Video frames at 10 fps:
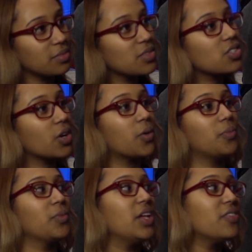So
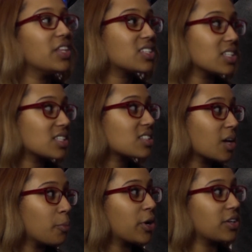this is
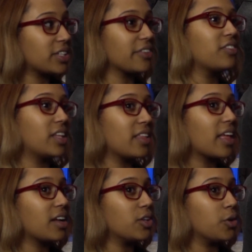somewhere definitely
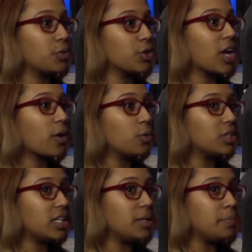that, you know, you're not
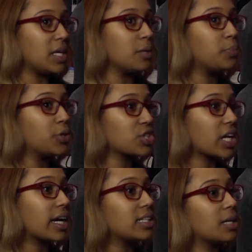only being pushed
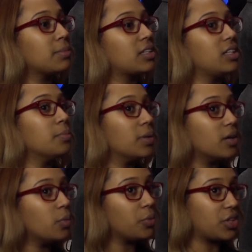academically,
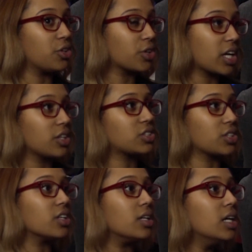but within your
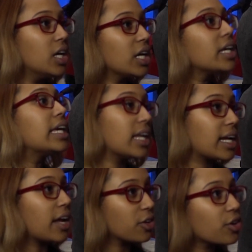character and
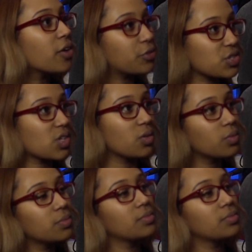getting out of your comfort zone.